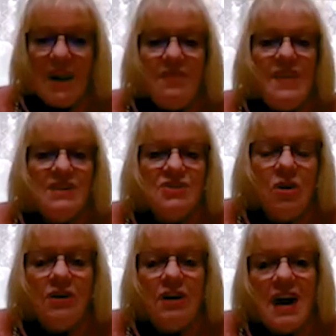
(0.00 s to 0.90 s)
That's
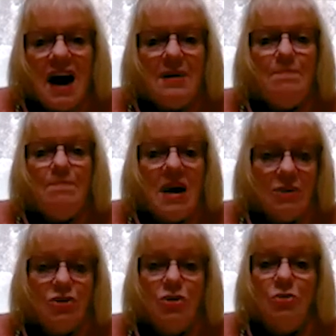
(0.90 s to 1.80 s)
called a
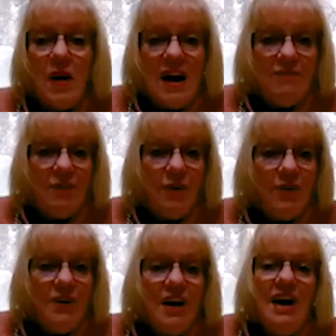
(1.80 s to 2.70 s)
non-medical waiver.
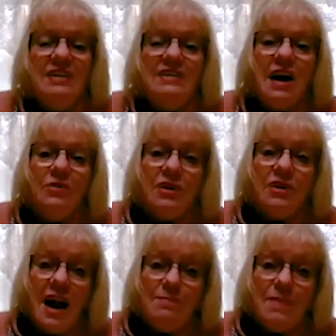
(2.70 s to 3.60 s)
Now, the
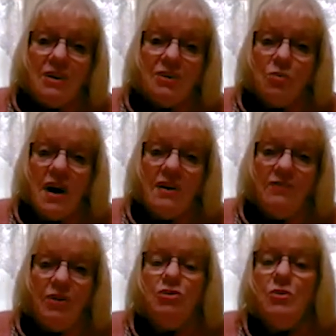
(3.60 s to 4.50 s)
non-medical
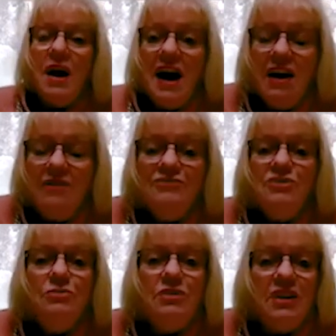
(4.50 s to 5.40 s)
waiver, you have
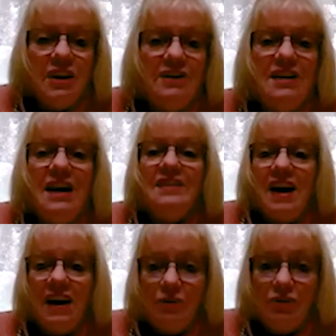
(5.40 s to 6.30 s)
to get at the
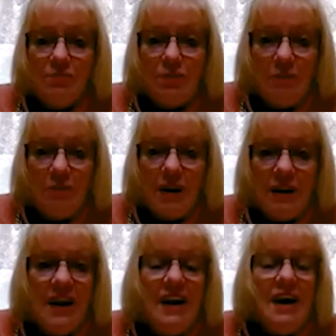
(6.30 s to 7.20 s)
health department.
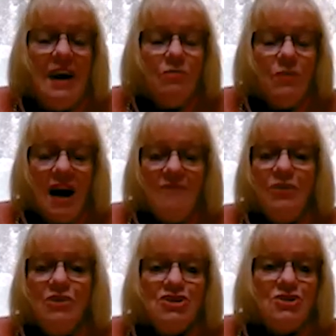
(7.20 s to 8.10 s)
When I
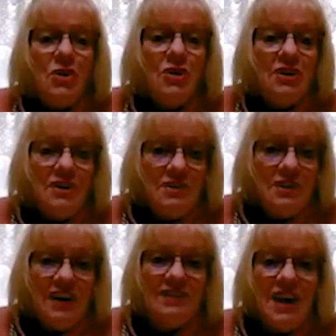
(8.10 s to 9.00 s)
first started
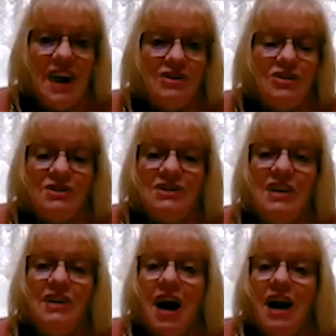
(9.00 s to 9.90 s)
at the
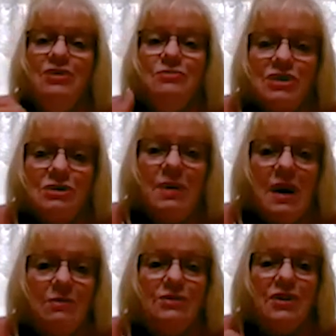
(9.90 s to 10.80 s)
agency, I used to
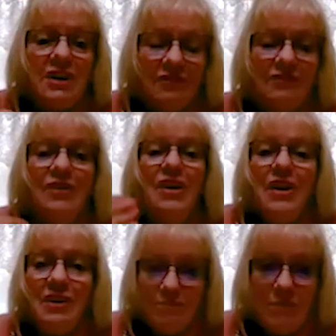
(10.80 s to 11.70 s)
be able to give
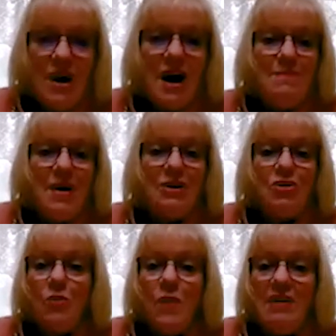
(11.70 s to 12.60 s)

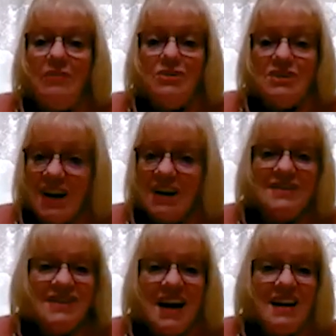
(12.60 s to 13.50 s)
non-medical waivers and
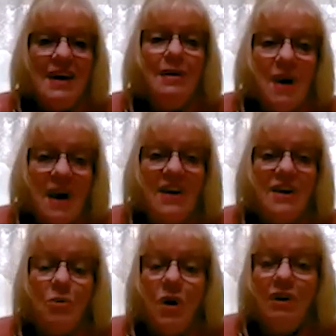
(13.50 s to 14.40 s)
sign them, and they
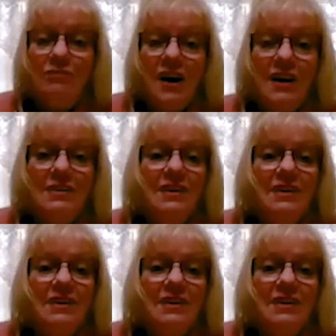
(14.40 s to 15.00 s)
qualified.